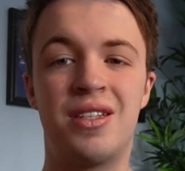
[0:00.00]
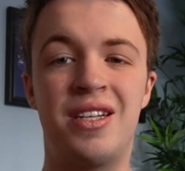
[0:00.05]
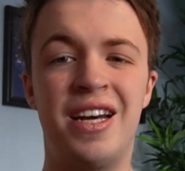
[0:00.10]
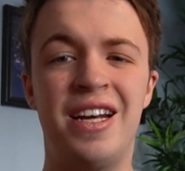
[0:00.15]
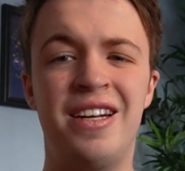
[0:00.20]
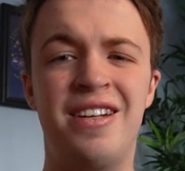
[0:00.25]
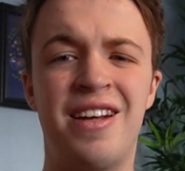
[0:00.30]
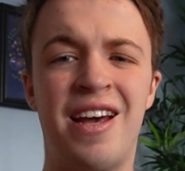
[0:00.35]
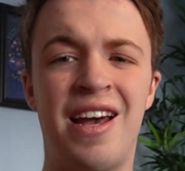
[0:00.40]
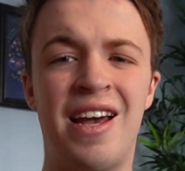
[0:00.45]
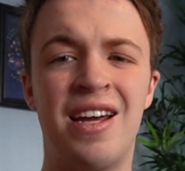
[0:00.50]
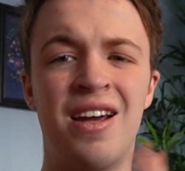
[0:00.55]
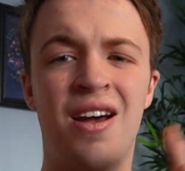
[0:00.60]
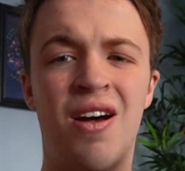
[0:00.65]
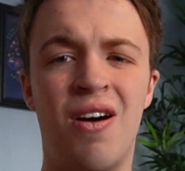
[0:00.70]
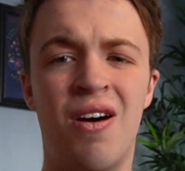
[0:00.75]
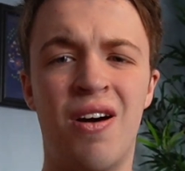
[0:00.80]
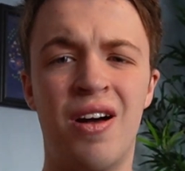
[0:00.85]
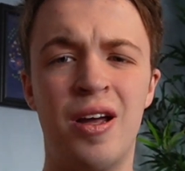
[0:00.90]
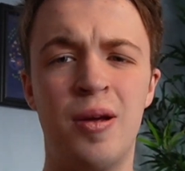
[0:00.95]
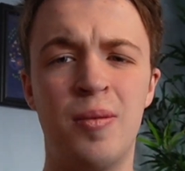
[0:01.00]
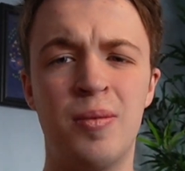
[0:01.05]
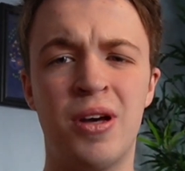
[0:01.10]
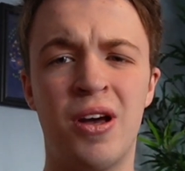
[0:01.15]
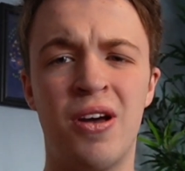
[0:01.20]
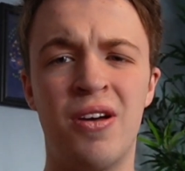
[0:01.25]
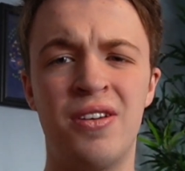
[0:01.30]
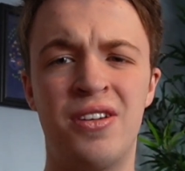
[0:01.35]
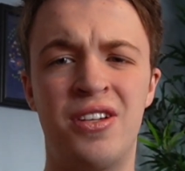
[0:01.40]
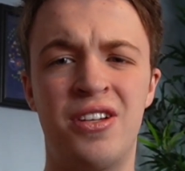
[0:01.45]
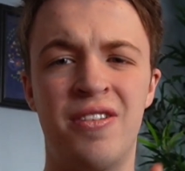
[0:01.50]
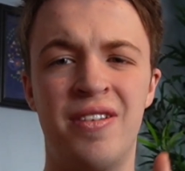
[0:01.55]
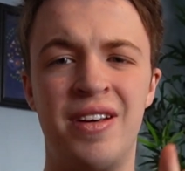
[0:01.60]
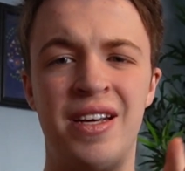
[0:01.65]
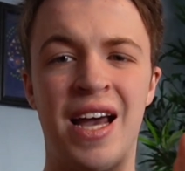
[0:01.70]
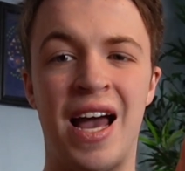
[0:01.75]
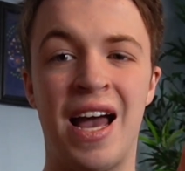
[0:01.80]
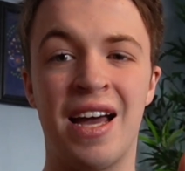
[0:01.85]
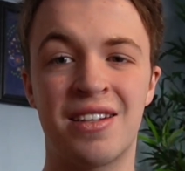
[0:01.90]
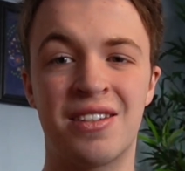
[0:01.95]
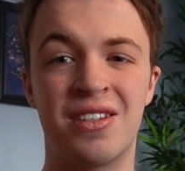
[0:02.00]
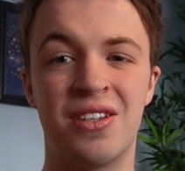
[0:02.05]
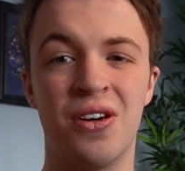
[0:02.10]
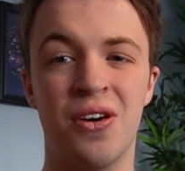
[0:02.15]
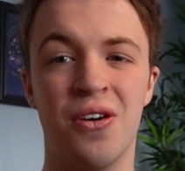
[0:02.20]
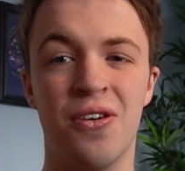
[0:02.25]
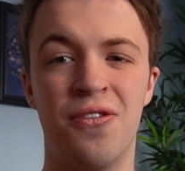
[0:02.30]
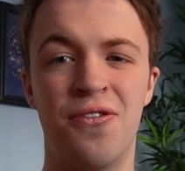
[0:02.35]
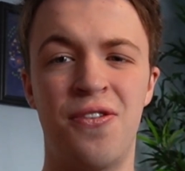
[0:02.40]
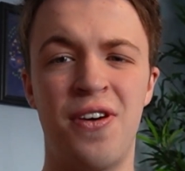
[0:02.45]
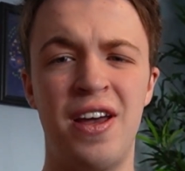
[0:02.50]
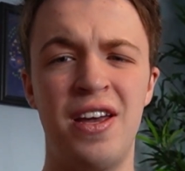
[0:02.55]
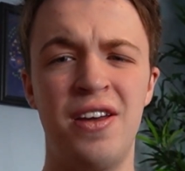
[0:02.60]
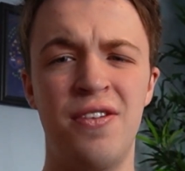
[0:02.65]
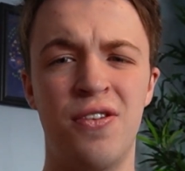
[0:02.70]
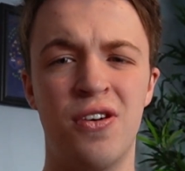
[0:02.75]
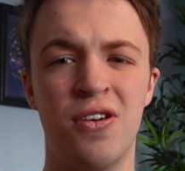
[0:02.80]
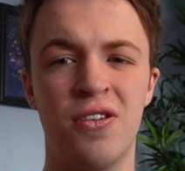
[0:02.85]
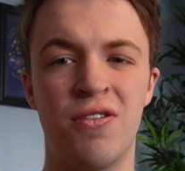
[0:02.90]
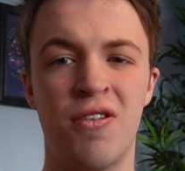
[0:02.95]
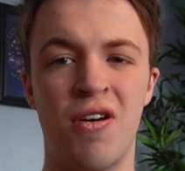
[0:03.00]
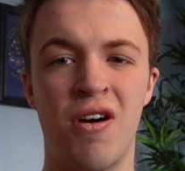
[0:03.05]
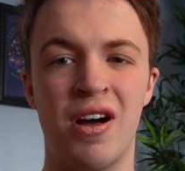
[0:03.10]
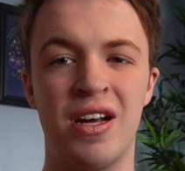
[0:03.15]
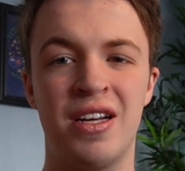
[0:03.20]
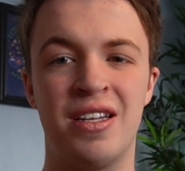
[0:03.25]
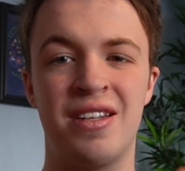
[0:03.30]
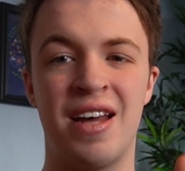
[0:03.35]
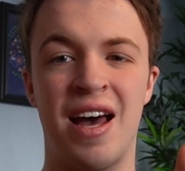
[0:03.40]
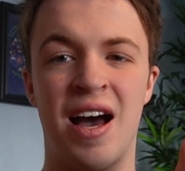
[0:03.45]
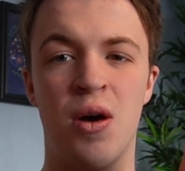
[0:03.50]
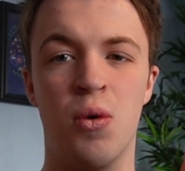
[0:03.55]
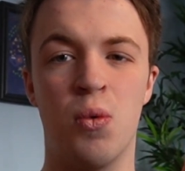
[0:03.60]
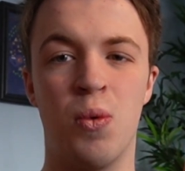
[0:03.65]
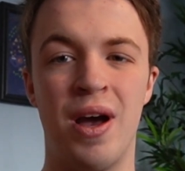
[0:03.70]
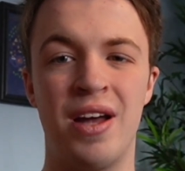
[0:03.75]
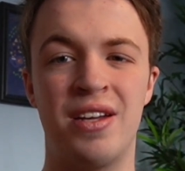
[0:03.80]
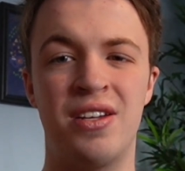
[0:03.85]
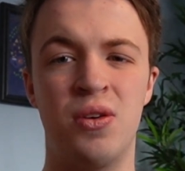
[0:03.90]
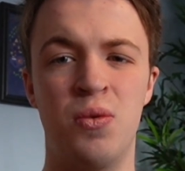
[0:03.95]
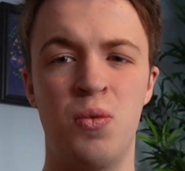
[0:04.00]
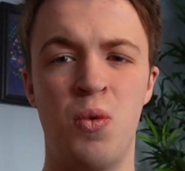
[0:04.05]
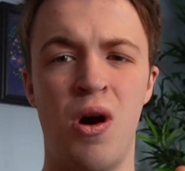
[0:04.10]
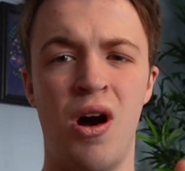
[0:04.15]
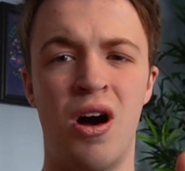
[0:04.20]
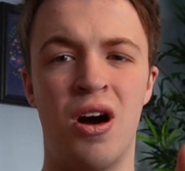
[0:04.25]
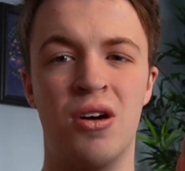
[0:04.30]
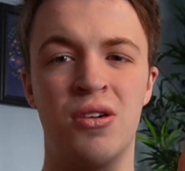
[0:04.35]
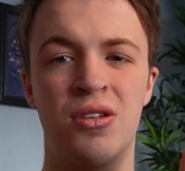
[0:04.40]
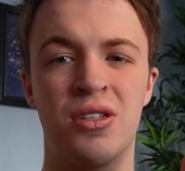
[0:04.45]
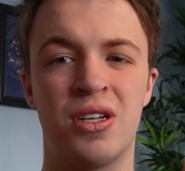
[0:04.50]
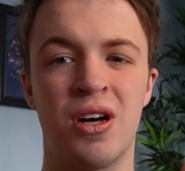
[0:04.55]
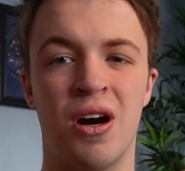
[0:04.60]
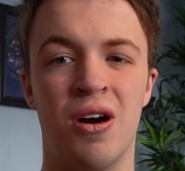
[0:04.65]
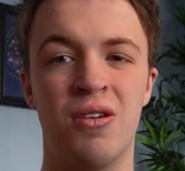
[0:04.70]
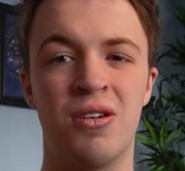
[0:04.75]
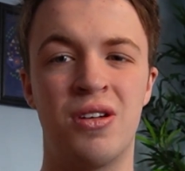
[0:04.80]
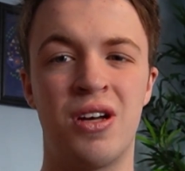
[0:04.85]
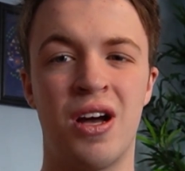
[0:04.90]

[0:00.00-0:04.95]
Today I'm going to react to your favourite rides out Wet and Wild Gold